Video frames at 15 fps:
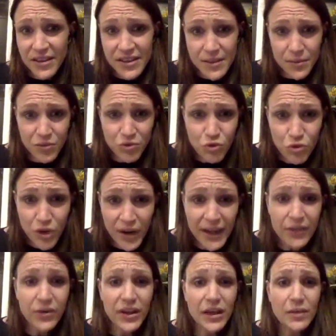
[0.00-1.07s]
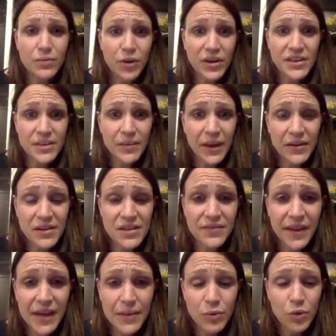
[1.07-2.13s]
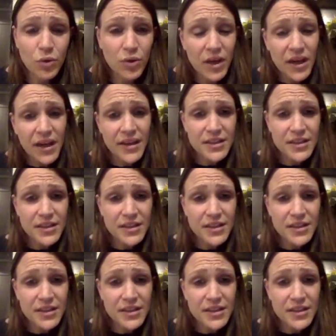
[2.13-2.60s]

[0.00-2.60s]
There's some really, really good protein powders available.